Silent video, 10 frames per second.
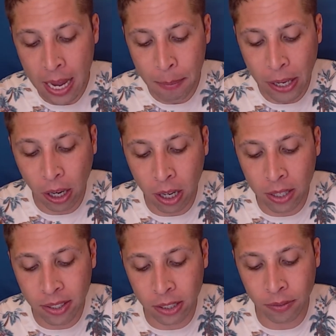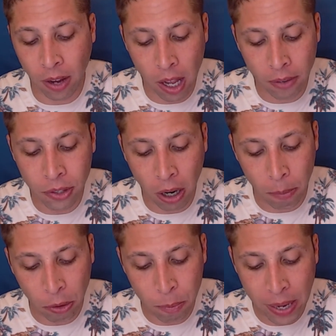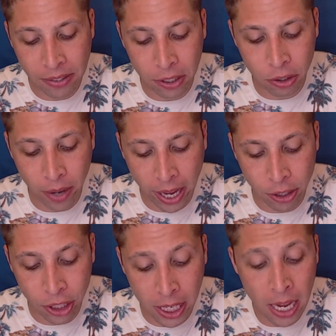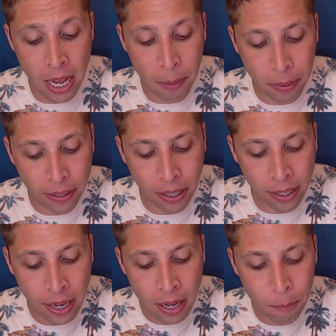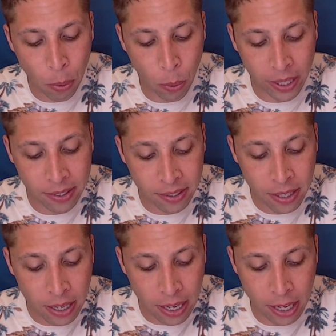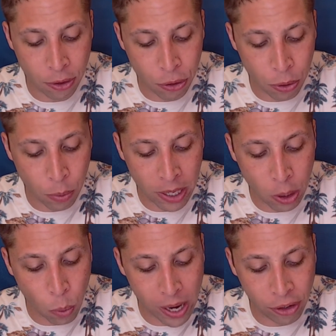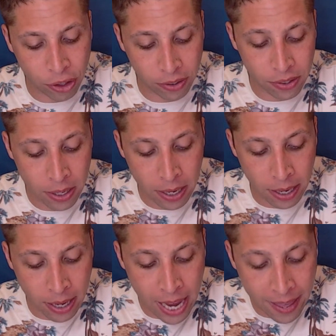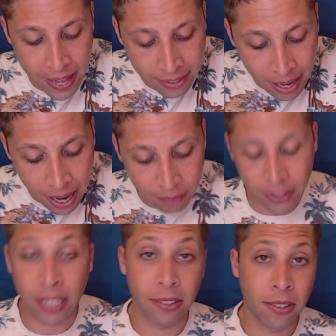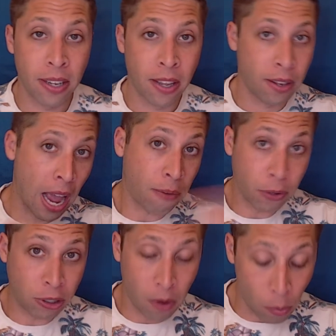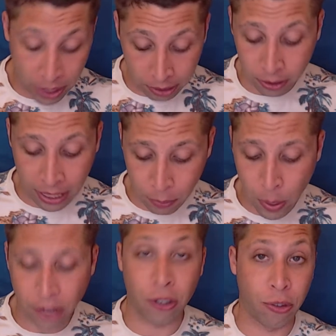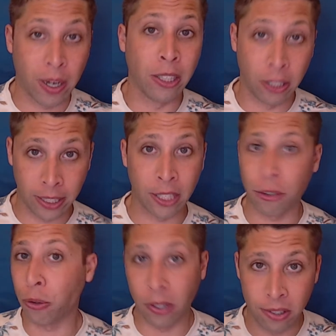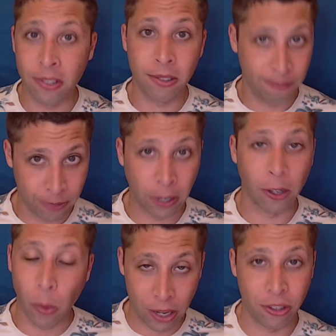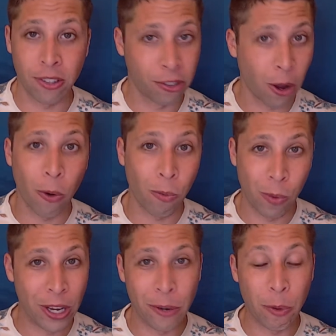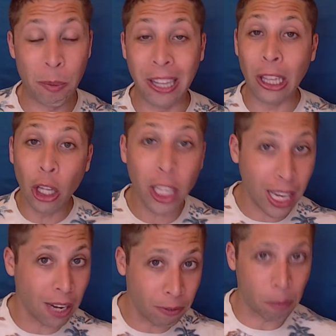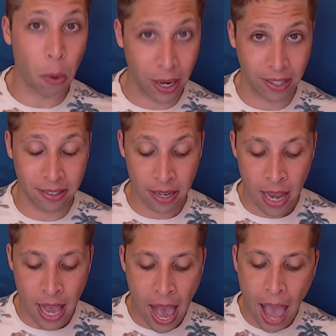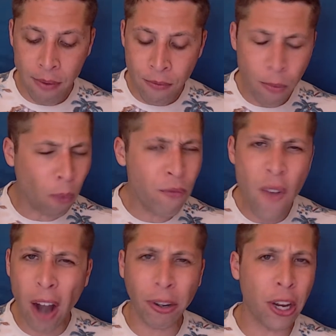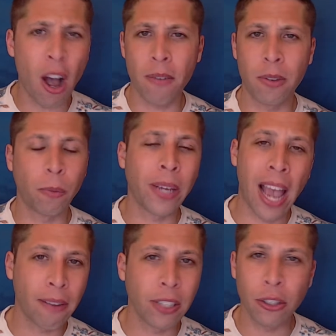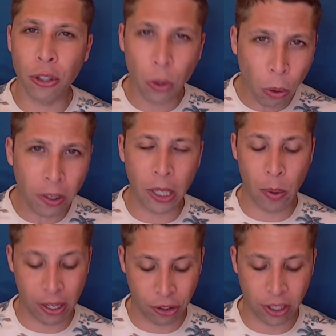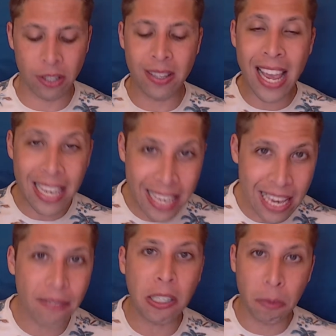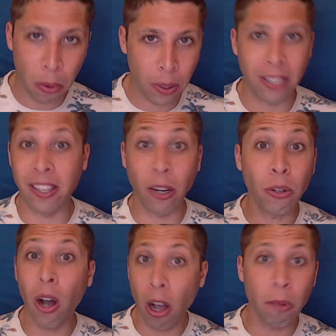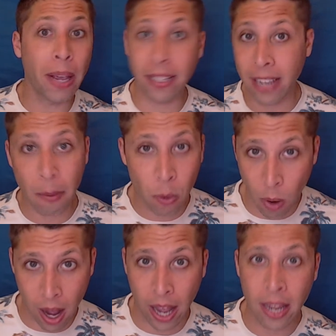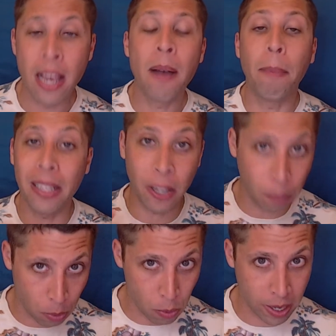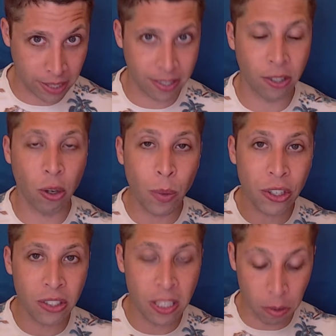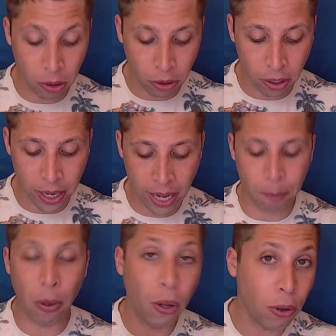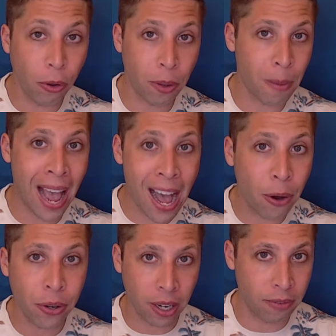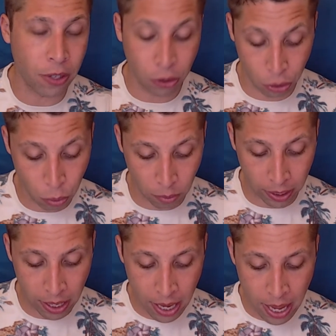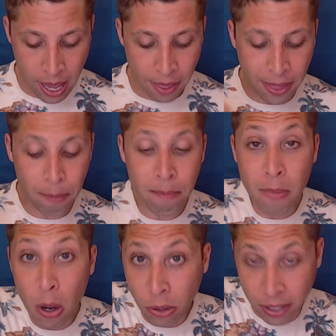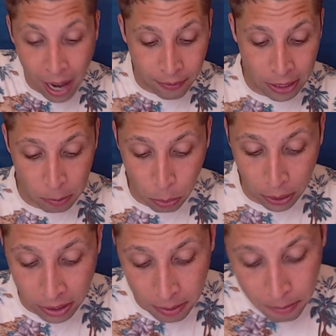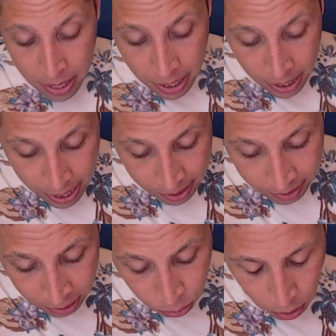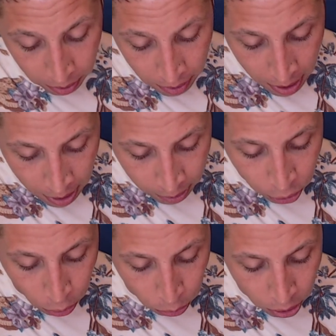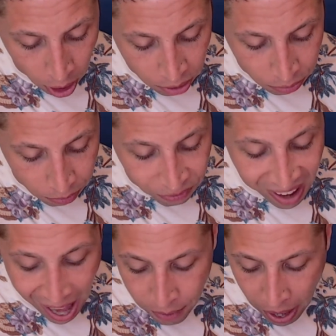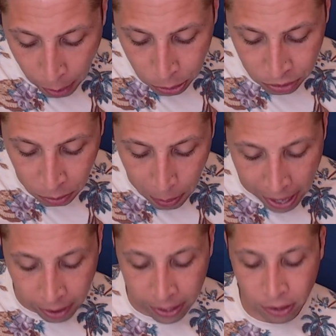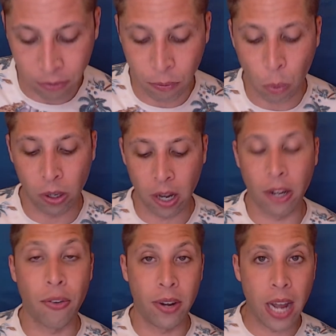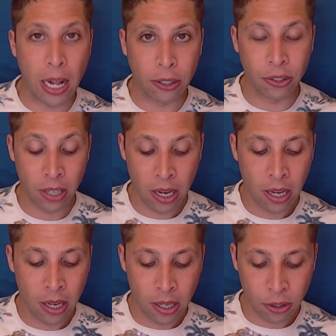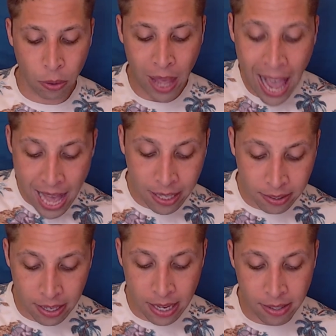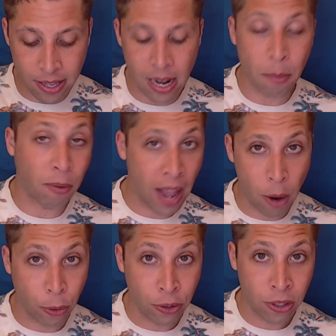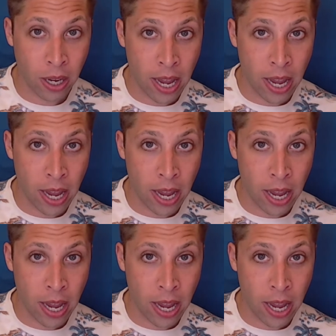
because it involves our most basic strategy, plug points into equations. And that's obvious. Now, first of all, we clearly have equations, right? Look at the answer choices. They're equations, so we would be looking for points. And very often we have these story questions, they give us points. They don't call them x comma y, but they're points. And so we just need to learn how to pull them out of the story. The most obvious point to me is this one. The total cost for five hours of repair is $400. So x is the number of hours,